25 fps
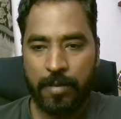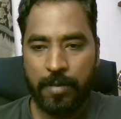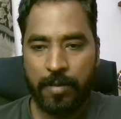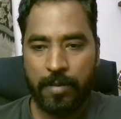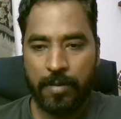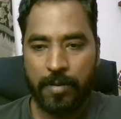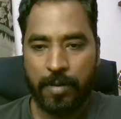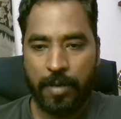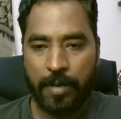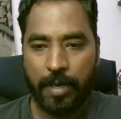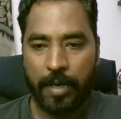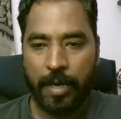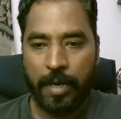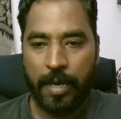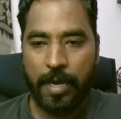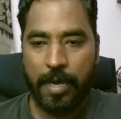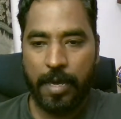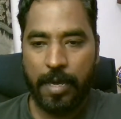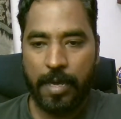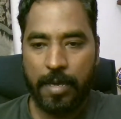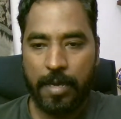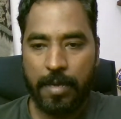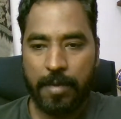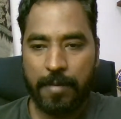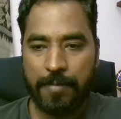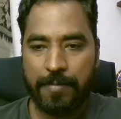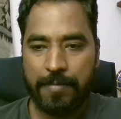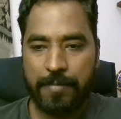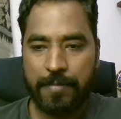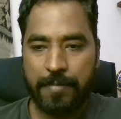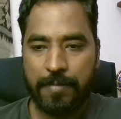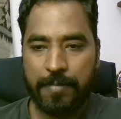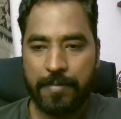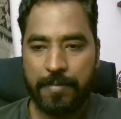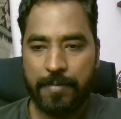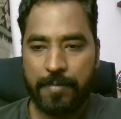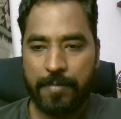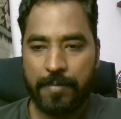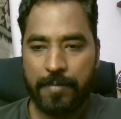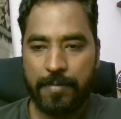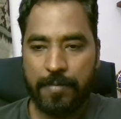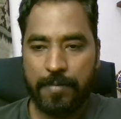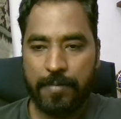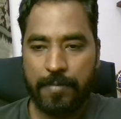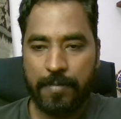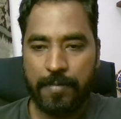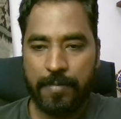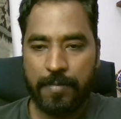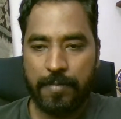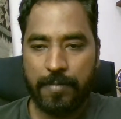Okay.
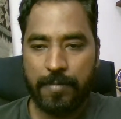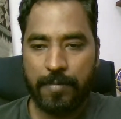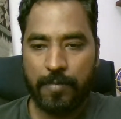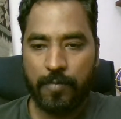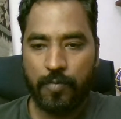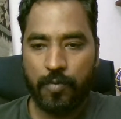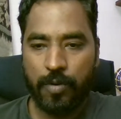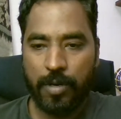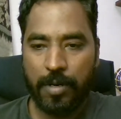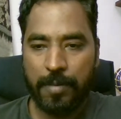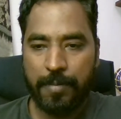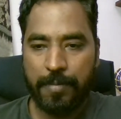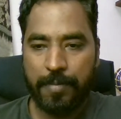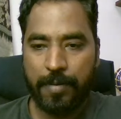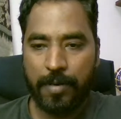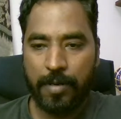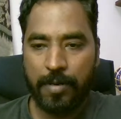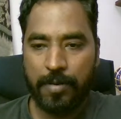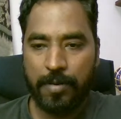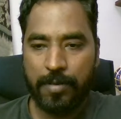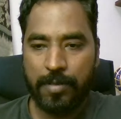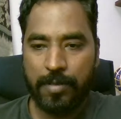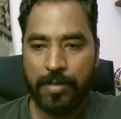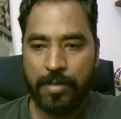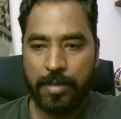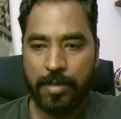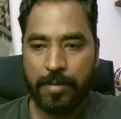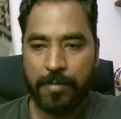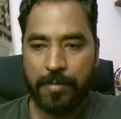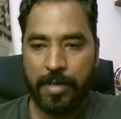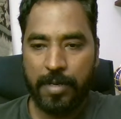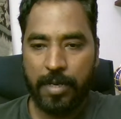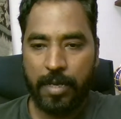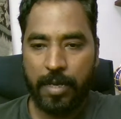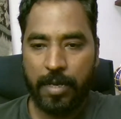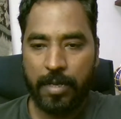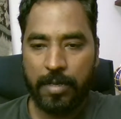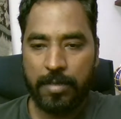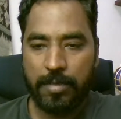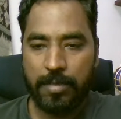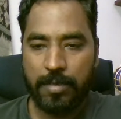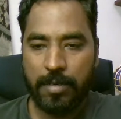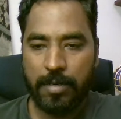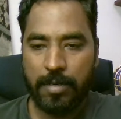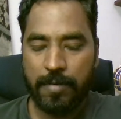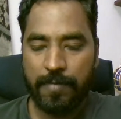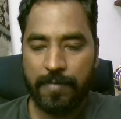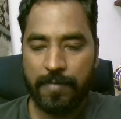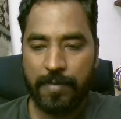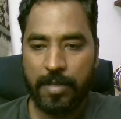What about Germany
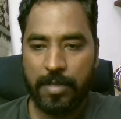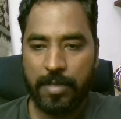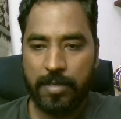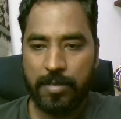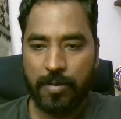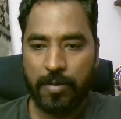instead of this?